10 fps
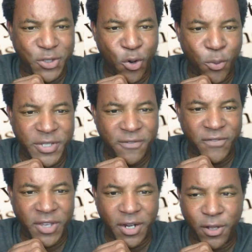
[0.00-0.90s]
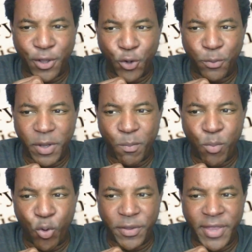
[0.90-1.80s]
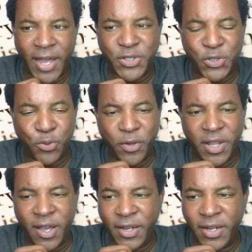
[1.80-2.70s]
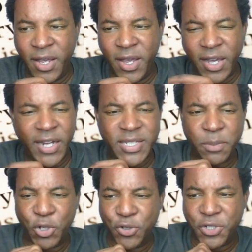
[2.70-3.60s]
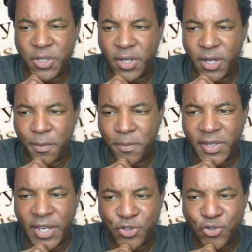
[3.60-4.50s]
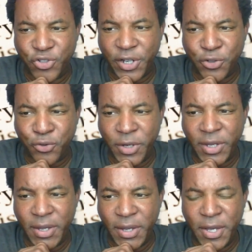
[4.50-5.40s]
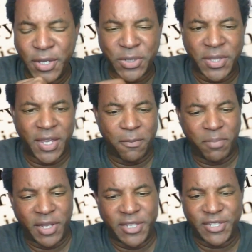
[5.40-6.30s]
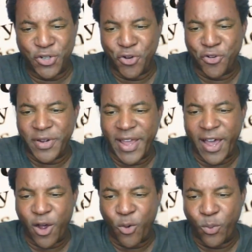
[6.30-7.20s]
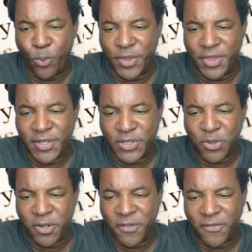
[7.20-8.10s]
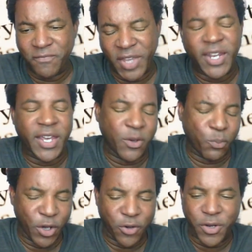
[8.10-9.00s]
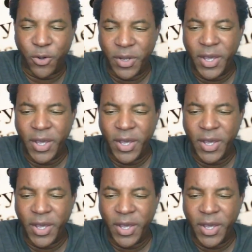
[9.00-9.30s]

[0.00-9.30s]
always, fit a little bit more in that storyline, kind of similar to Kate's trajectory. So I think it placed her now with this sort of, And again, we all know